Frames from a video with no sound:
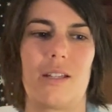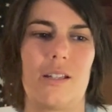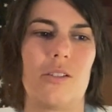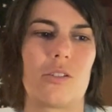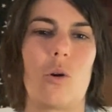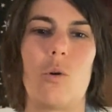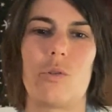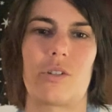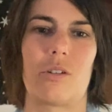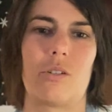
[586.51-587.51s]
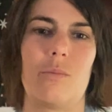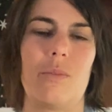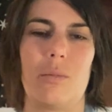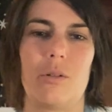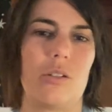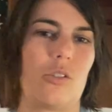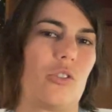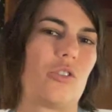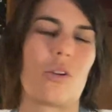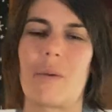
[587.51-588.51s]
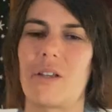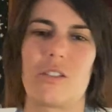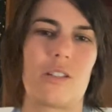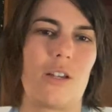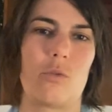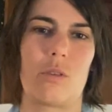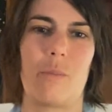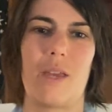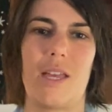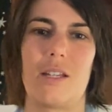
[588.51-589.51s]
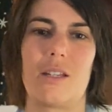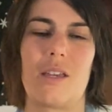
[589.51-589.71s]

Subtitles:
His goals are to be able to jump on stage with a band